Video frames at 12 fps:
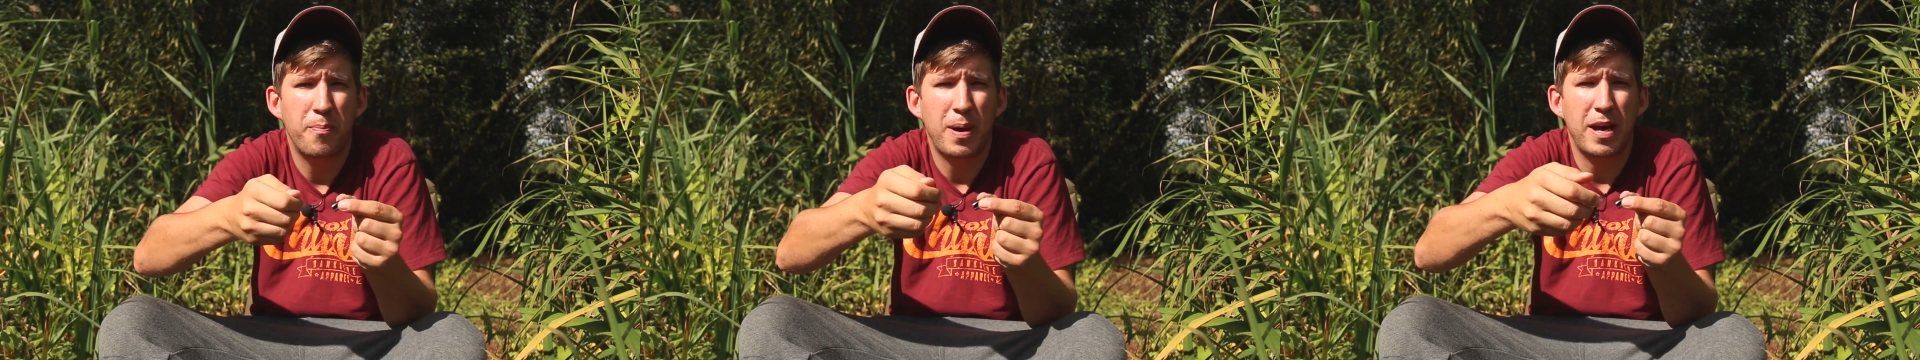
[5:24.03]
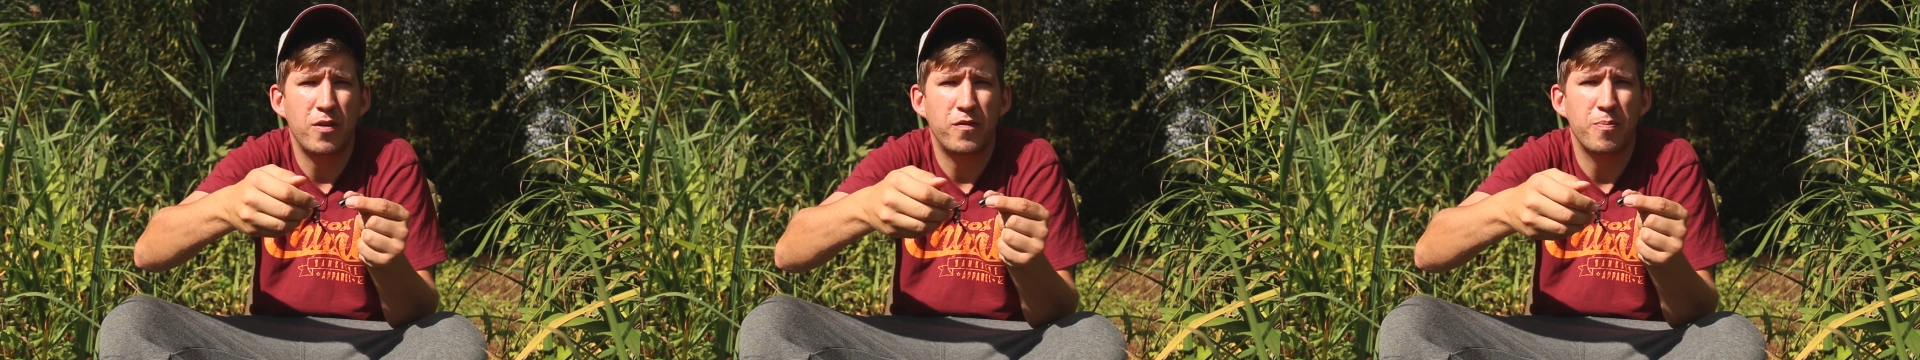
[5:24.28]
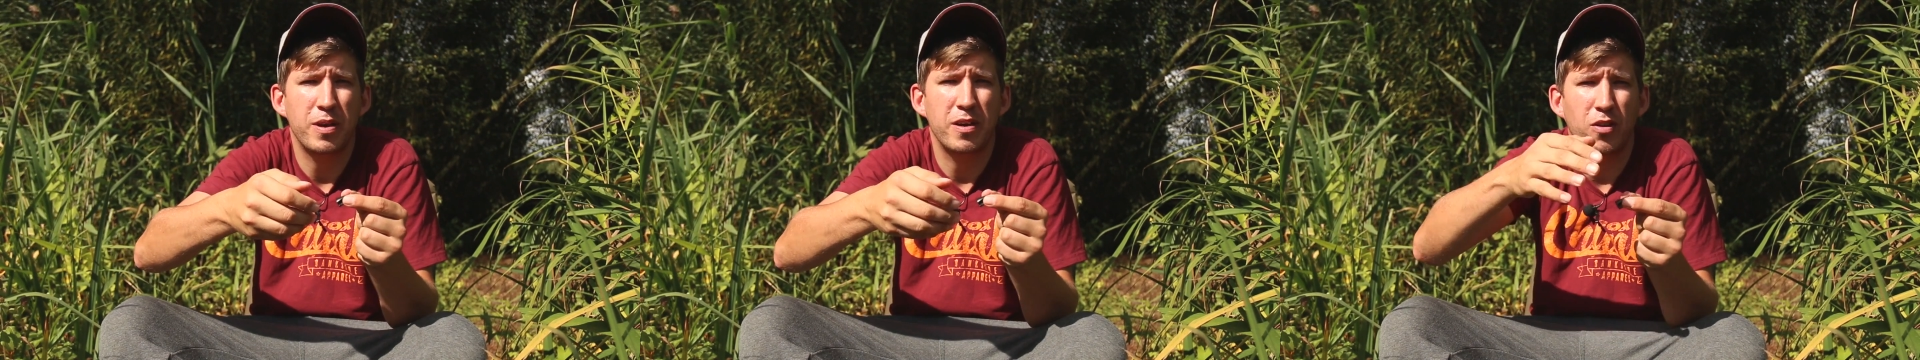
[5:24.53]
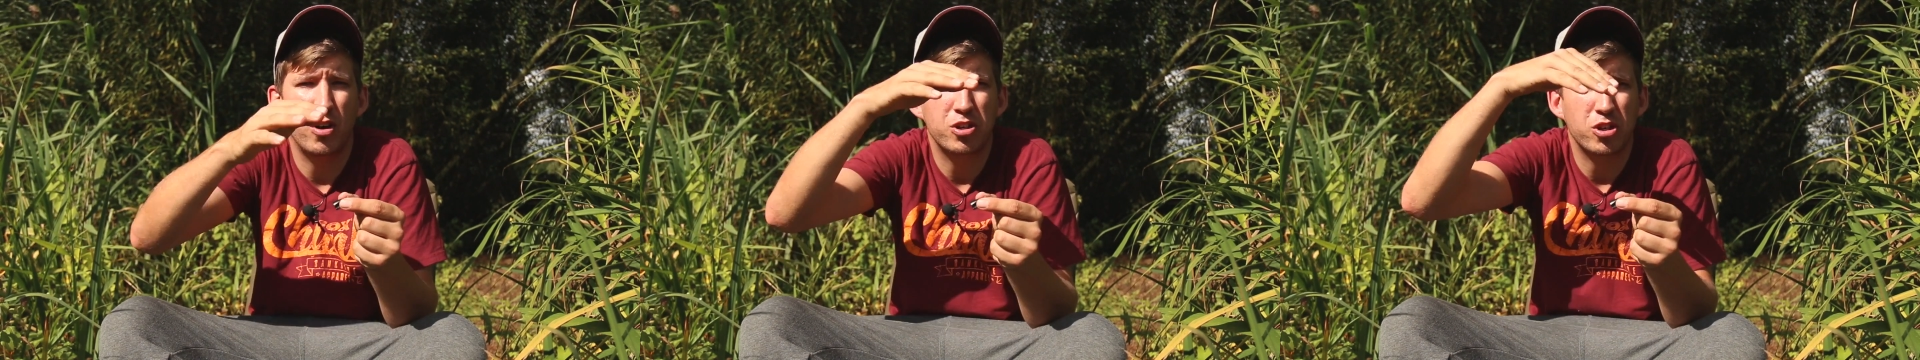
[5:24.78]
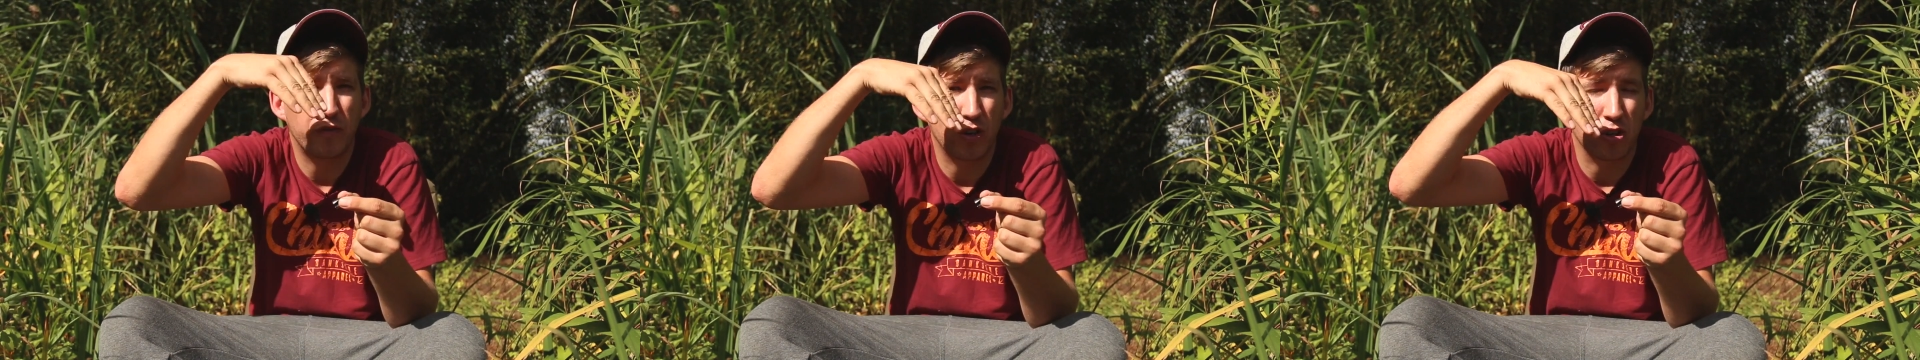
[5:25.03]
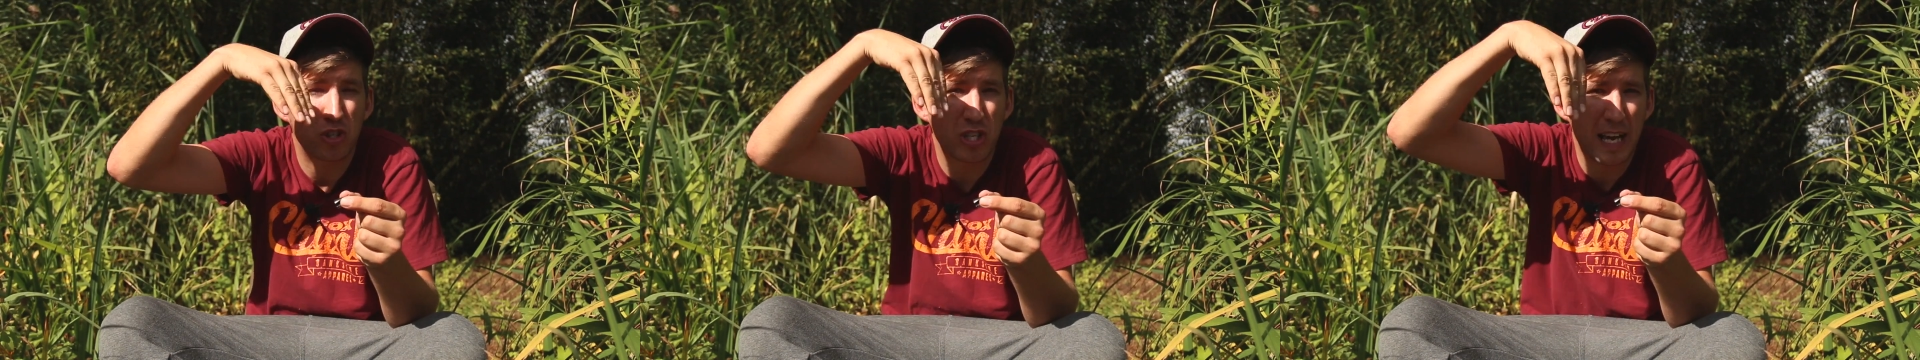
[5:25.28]
pay off a bit of line so you've
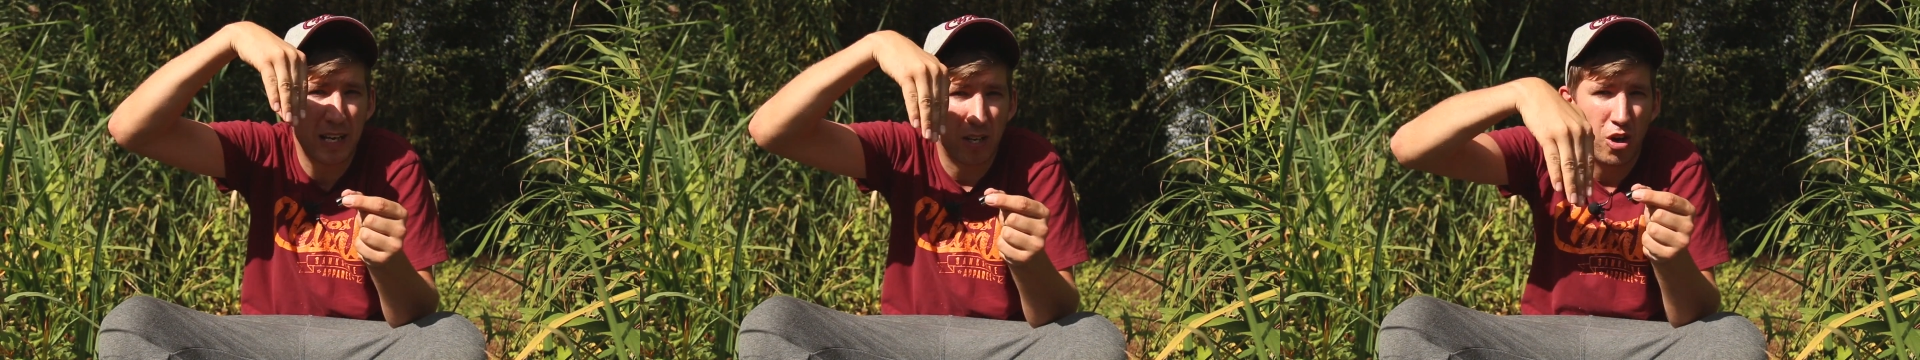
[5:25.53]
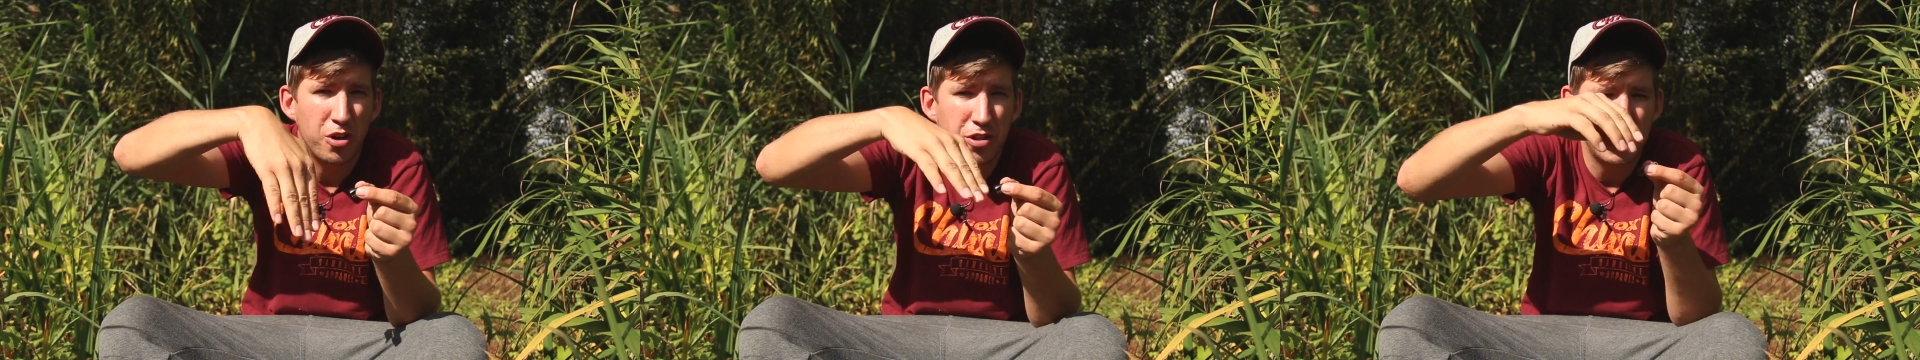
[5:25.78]
got a slack line.